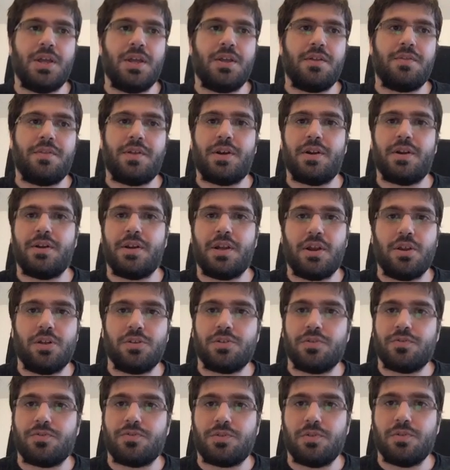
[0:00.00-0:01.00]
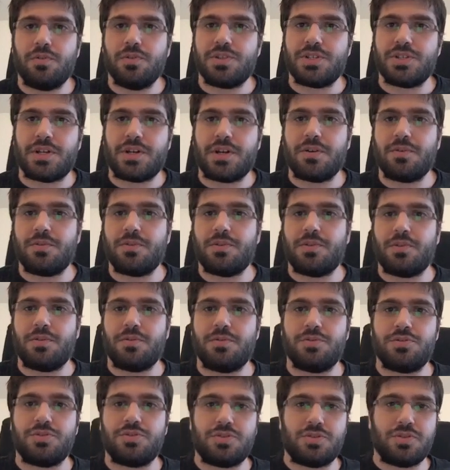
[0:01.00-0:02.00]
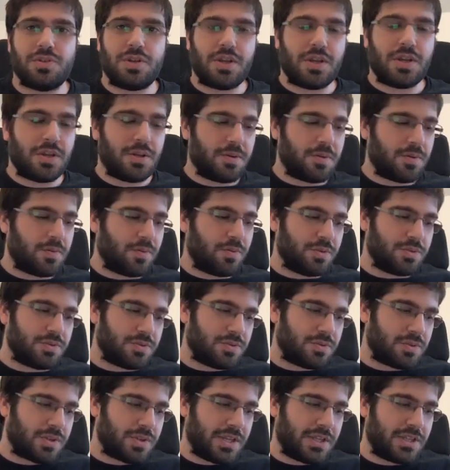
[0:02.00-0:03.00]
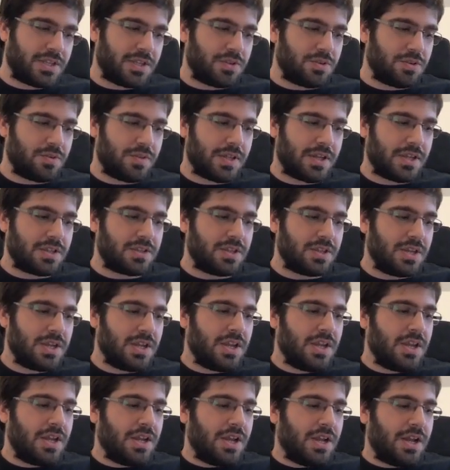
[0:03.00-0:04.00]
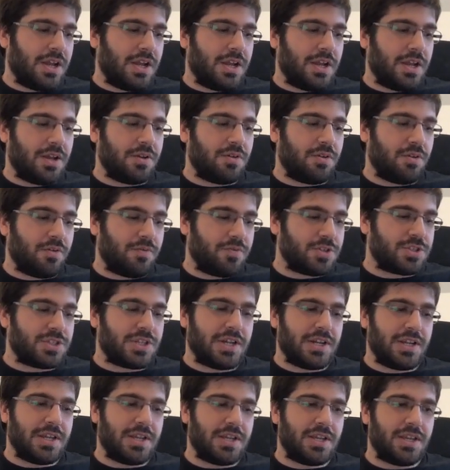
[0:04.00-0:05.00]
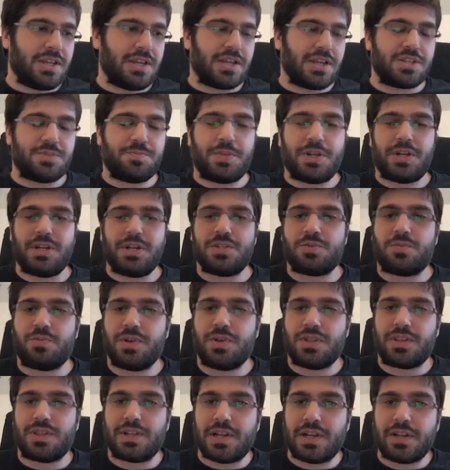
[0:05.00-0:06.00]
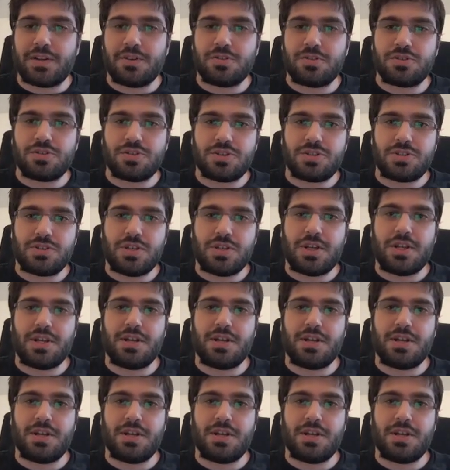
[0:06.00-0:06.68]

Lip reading: there are a lot of tools around those. Won't get into that. Obviously, experience with Linux.